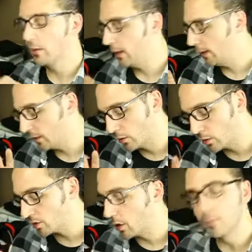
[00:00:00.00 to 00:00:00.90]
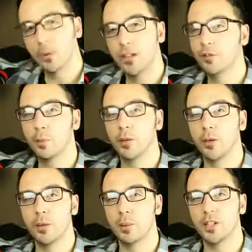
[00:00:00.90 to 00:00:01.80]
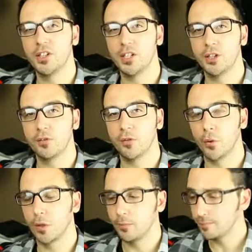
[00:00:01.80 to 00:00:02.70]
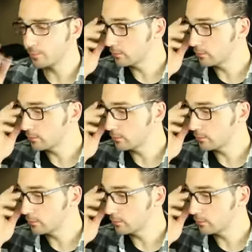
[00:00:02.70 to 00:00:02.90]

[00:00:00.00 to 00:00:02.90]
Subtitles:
It looked unbelievable on PlayStation 4.